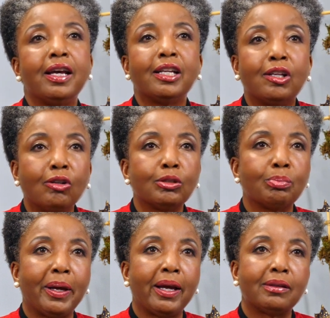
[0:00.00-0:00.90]
It
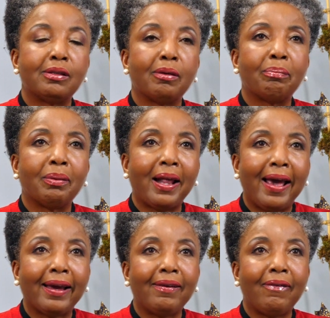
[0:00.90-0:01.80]
goes back to
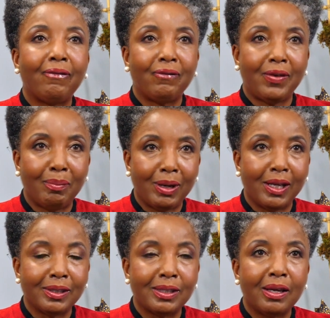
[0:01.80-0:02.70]
black
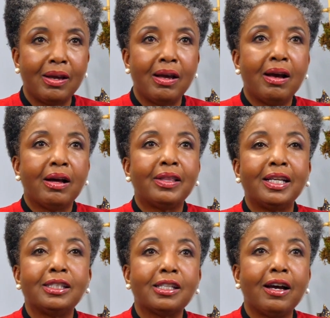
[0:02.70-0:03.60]
feminists.
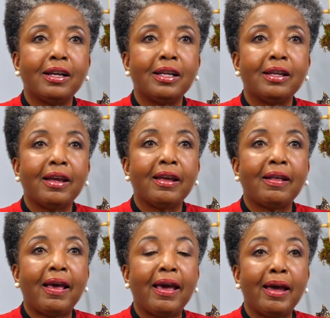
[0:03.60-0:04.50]
They started
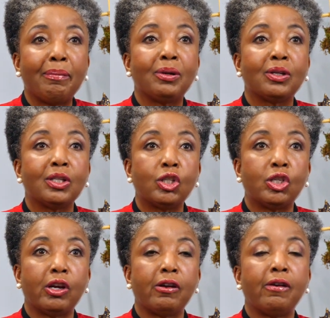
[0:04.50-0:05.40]
an
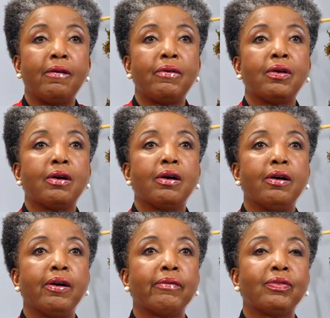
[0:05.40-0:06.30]
abolition
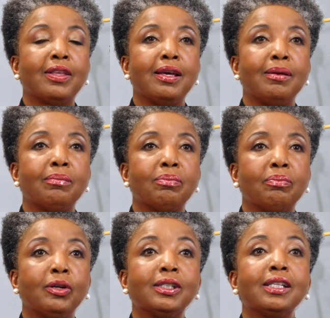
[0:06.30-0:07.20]
of the
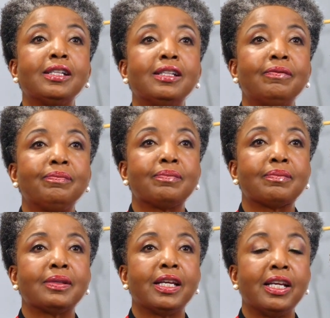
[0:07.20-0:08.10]
prison
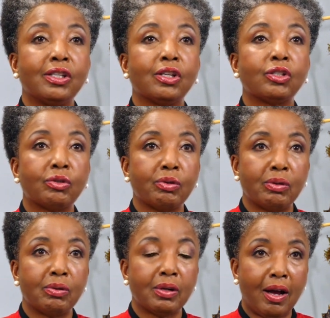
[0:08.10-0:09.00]

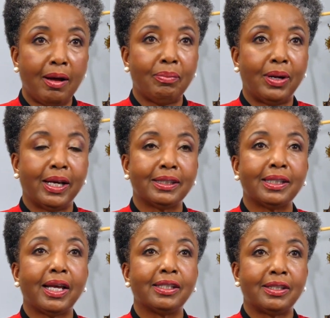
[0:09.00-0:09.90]
industrial
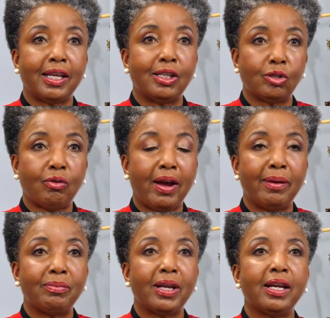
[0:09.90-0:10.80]
complex, as they
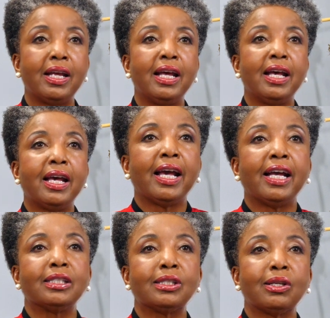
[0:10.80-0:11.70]
described it.
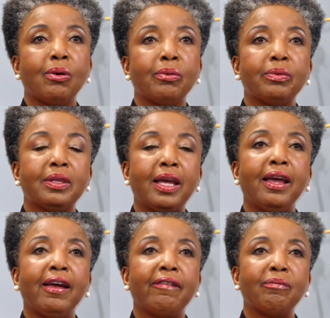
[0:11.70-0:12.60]
And so they
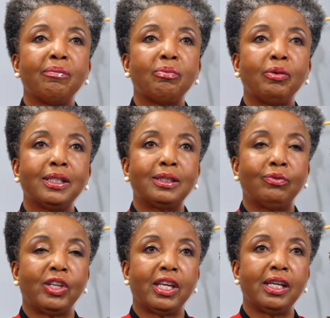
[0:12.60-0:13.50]
have
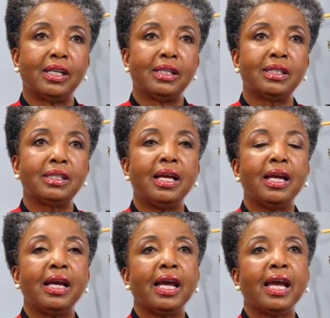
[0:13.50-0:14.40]
pressed for years,
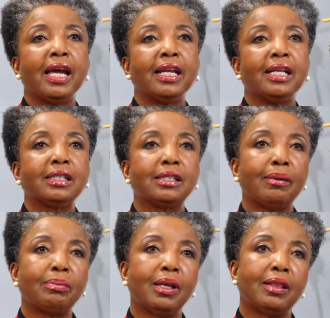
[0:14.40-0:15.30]
and it's
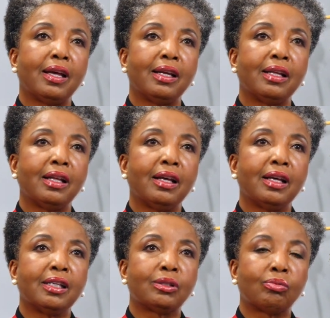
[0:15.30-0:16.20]
something that
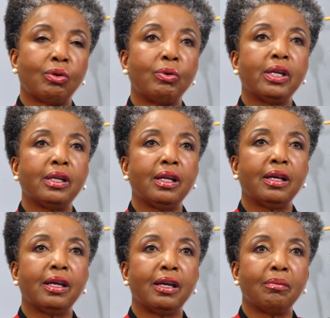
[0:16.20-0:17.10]
is rooted
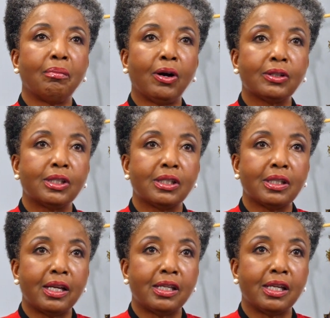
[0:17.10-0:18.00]
in
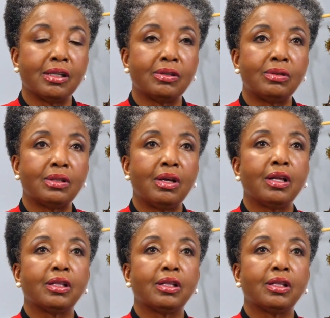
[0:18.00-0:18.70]
Marxist ideals.